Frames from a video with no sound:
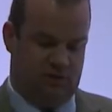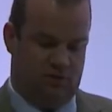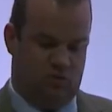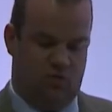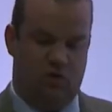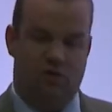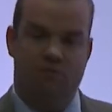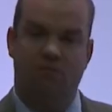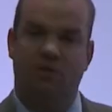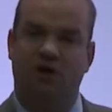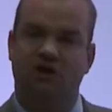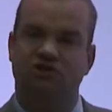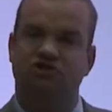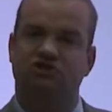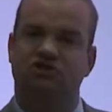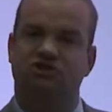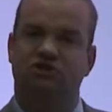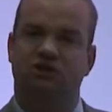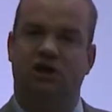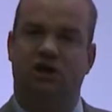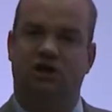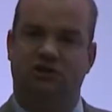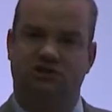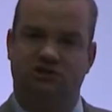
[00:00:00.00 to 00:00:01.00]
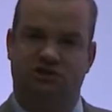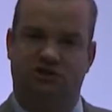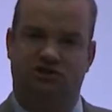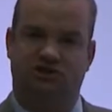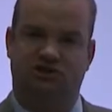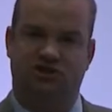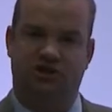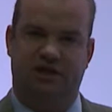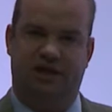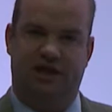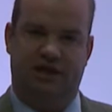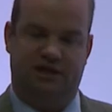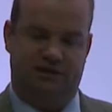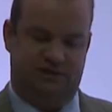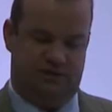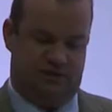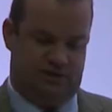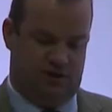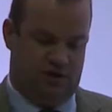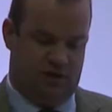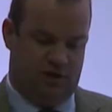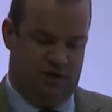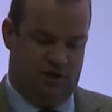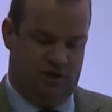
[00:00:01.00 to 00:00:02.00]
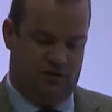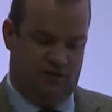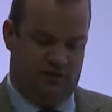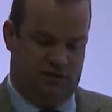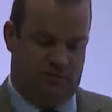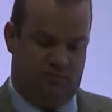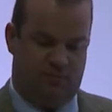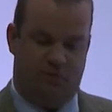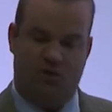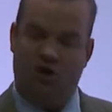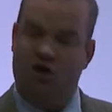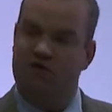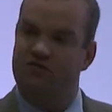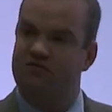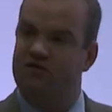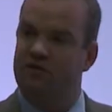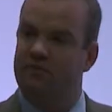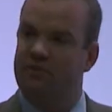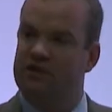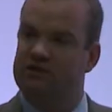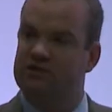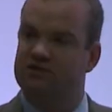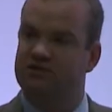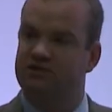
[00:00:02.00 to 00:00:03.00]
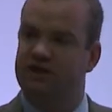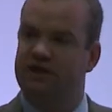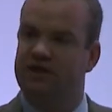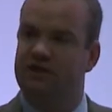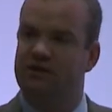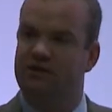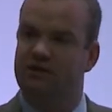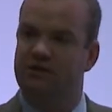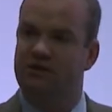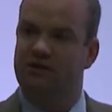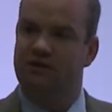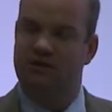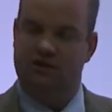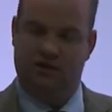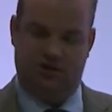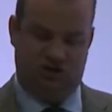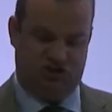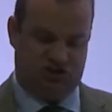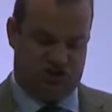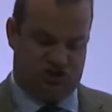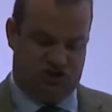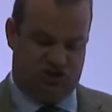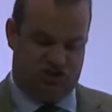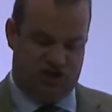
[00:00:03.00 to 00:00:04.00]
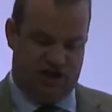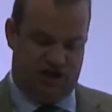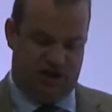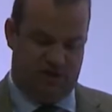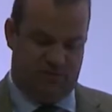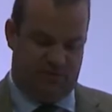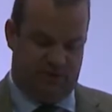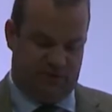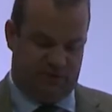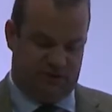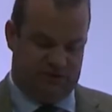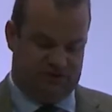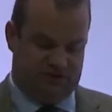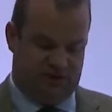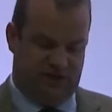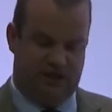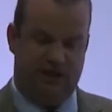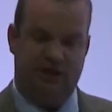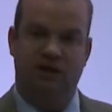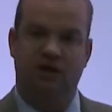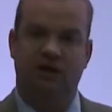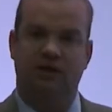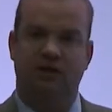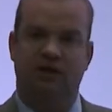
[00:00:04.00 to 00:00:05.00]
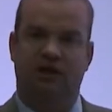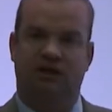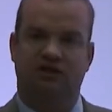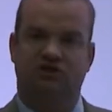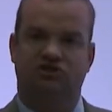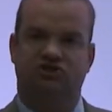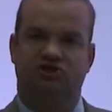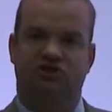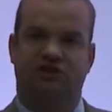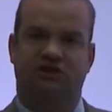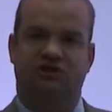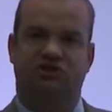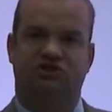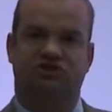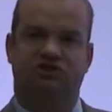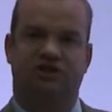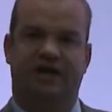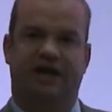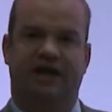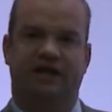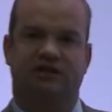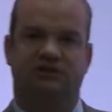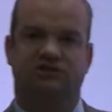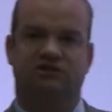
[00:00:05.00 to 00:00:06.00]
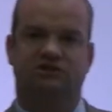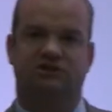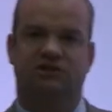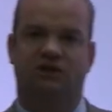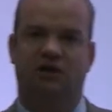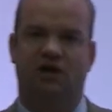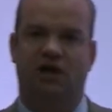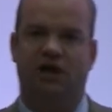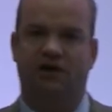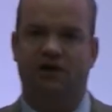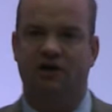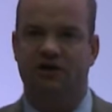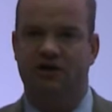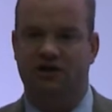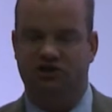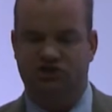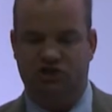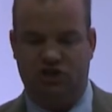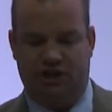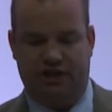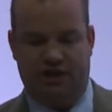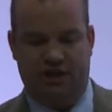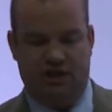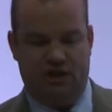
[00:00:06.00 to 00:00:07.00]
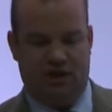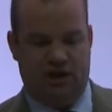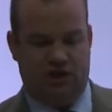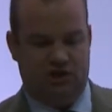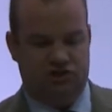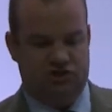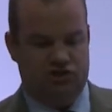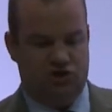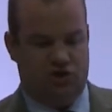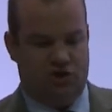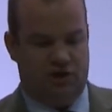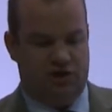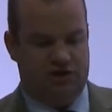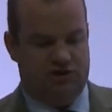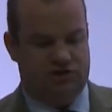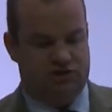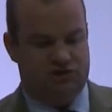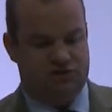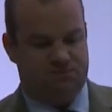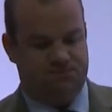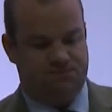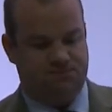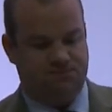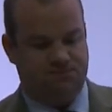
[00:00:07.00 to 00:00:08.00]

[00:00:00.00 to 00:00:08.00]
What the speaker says: We must understand that profitability, sustainability and success are initially a choice.